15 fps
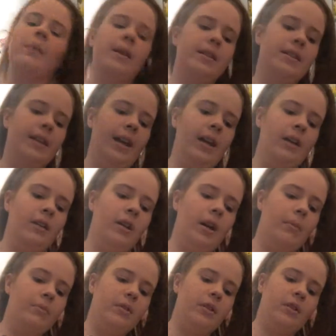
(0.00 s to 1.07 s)
of my skin,
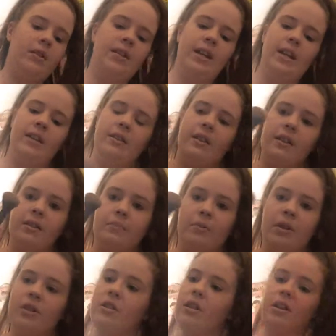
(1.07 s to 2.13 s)
I'm just going to take this
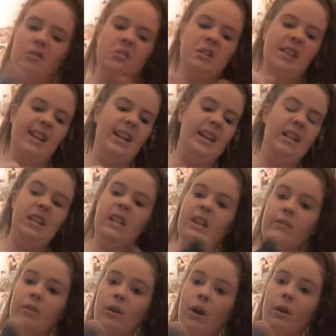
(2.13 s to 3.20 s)
brush I got nearly a
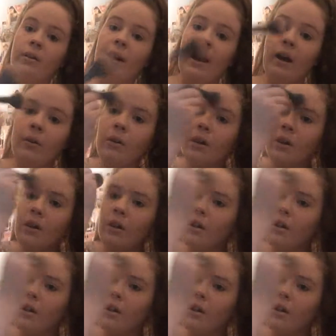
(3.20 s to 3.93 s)
year ago now